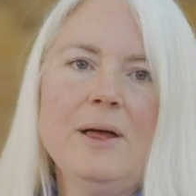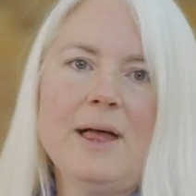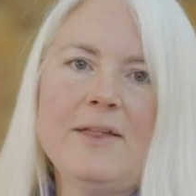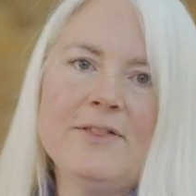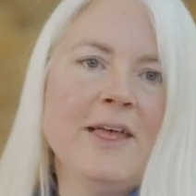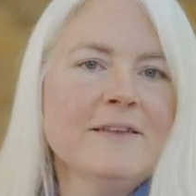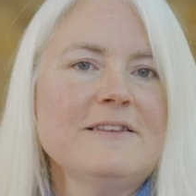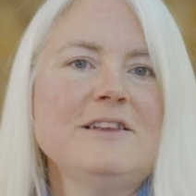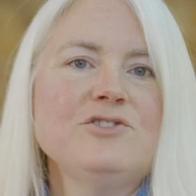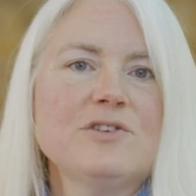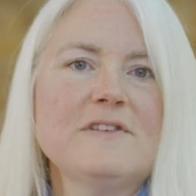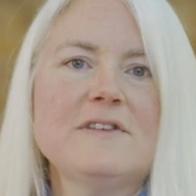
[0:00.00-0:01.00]
And that's an
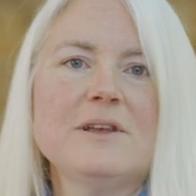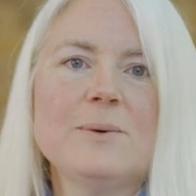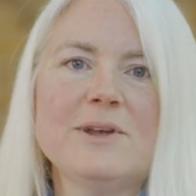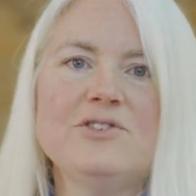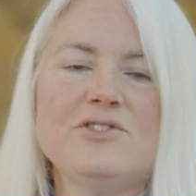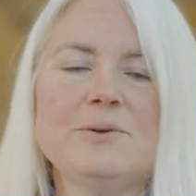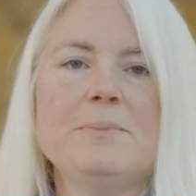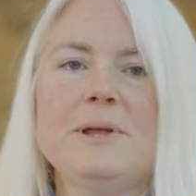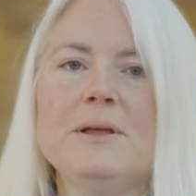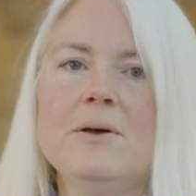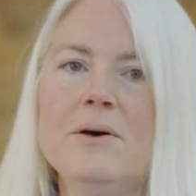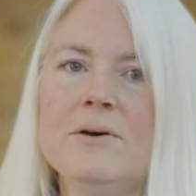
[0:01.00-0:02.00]
interesting question
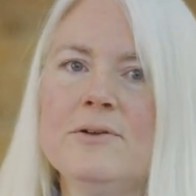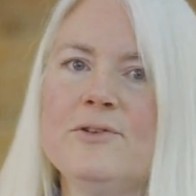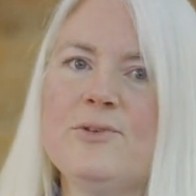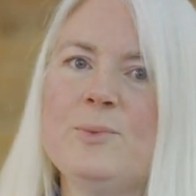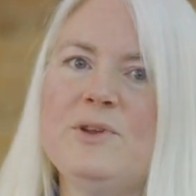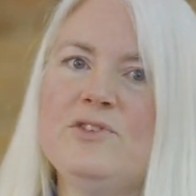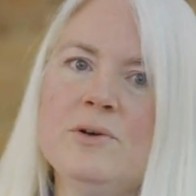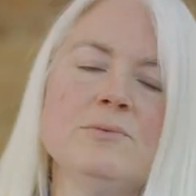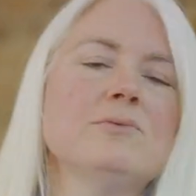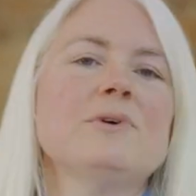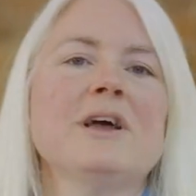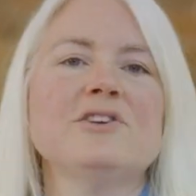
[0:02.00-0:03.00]
because we
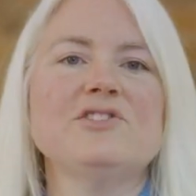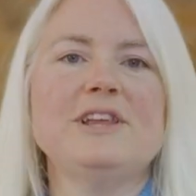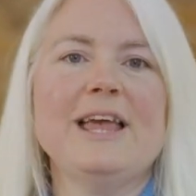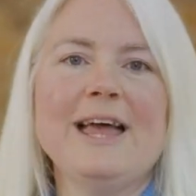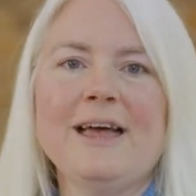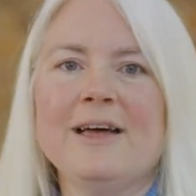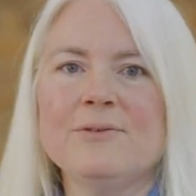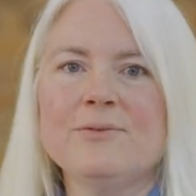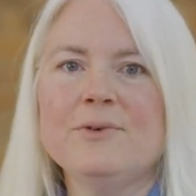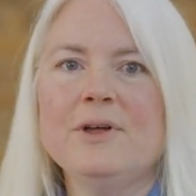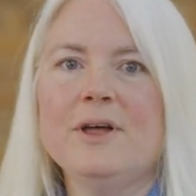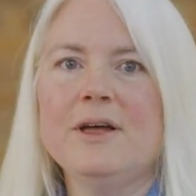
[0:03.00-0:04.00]
don't actually have
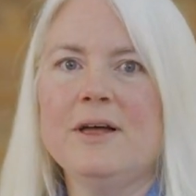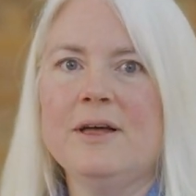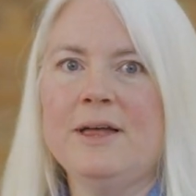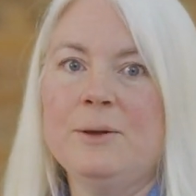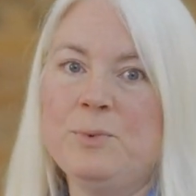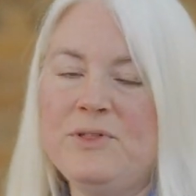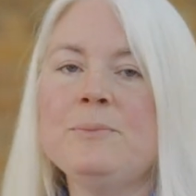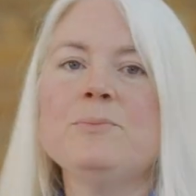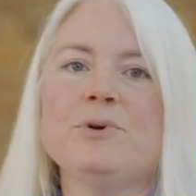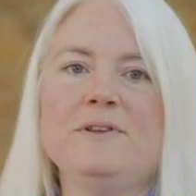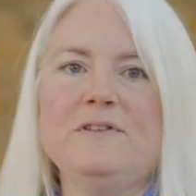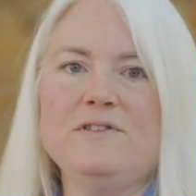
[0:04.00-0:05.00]
within
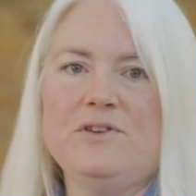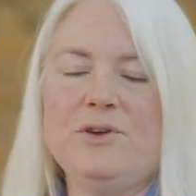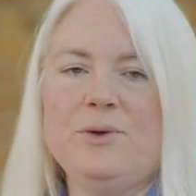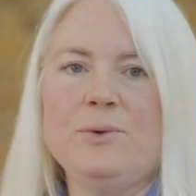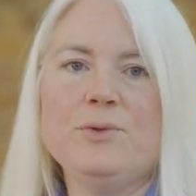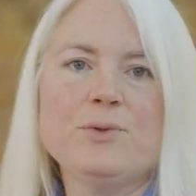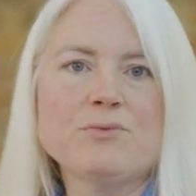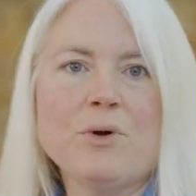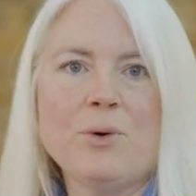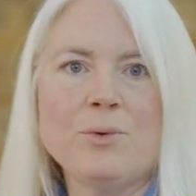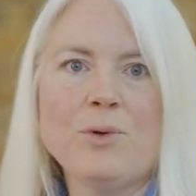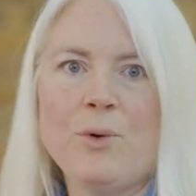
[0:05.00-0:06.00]
PRINCE2 the
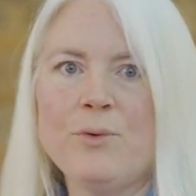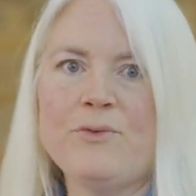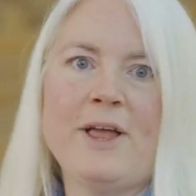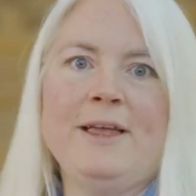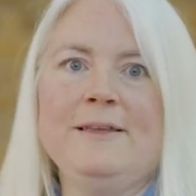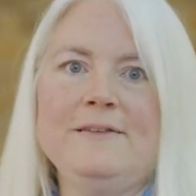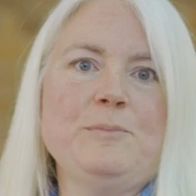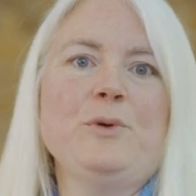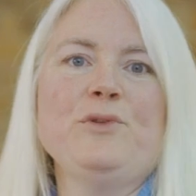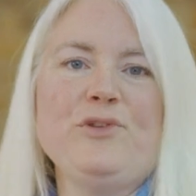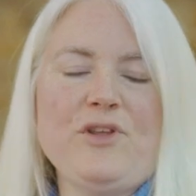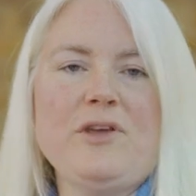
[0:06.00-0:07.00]
role of a
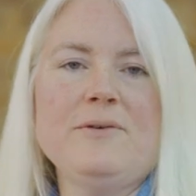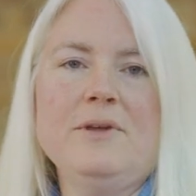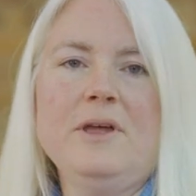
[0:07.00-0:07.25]
sponsor.